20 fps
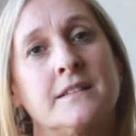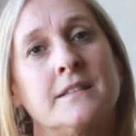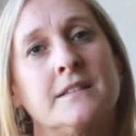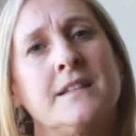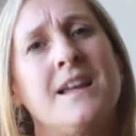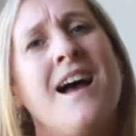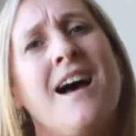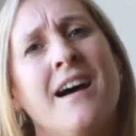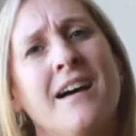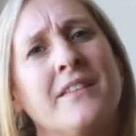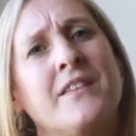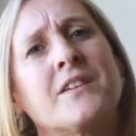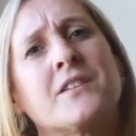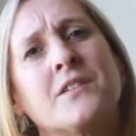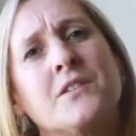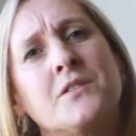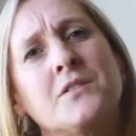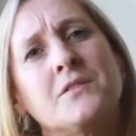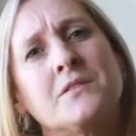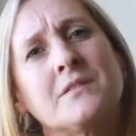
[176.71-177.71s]
Yeah, their
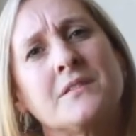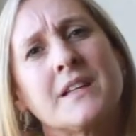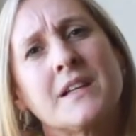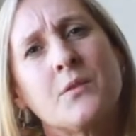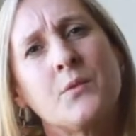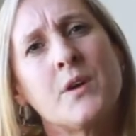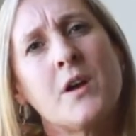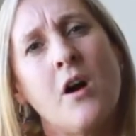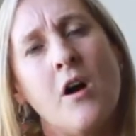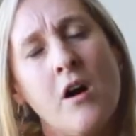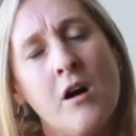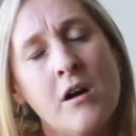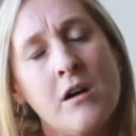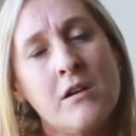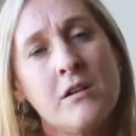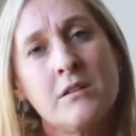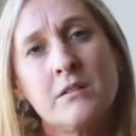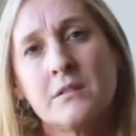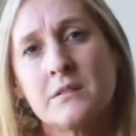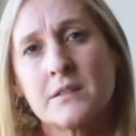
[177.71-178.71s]
own,
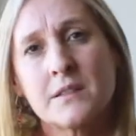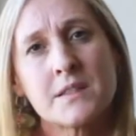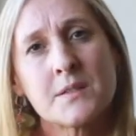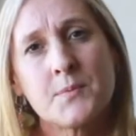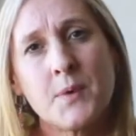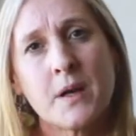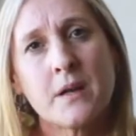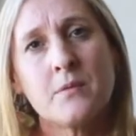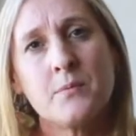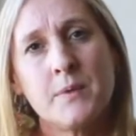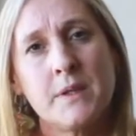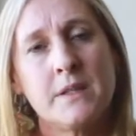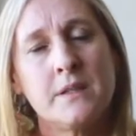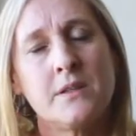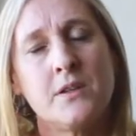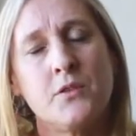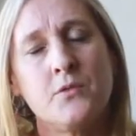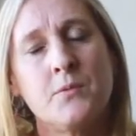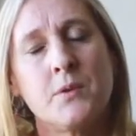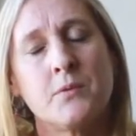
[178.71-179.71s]
it's part of being
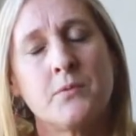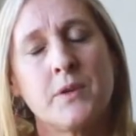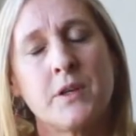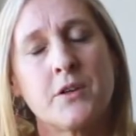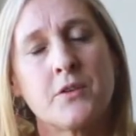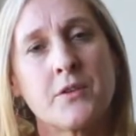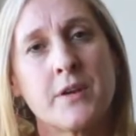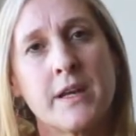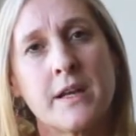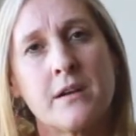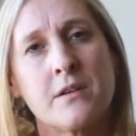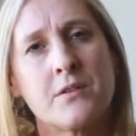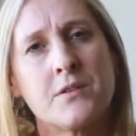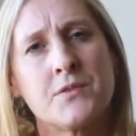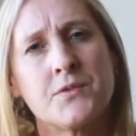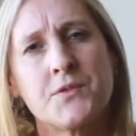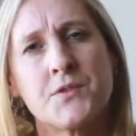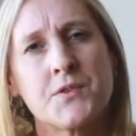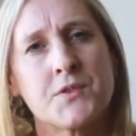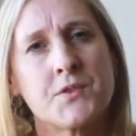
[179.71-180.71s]
human. We create our
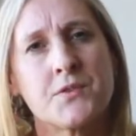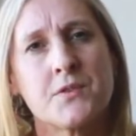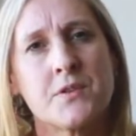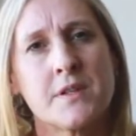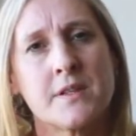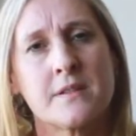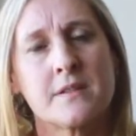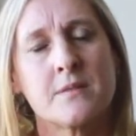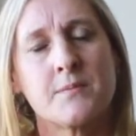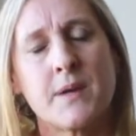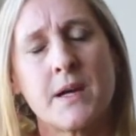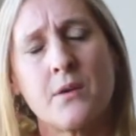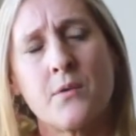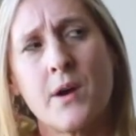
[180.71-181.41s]
own stories about